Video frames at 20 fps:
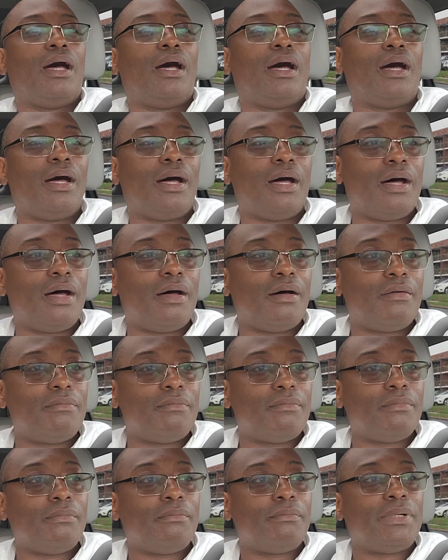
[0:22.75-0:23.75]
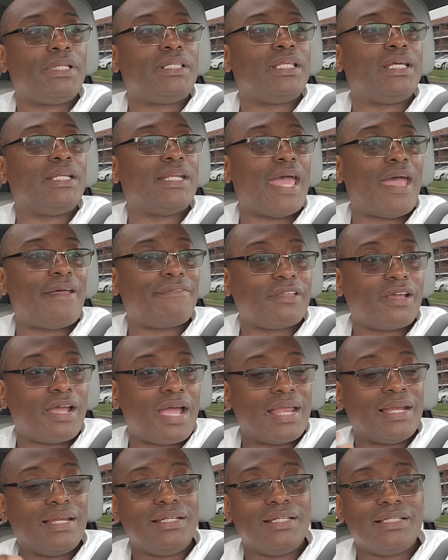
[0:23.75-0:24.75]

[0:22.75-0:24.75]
But then after I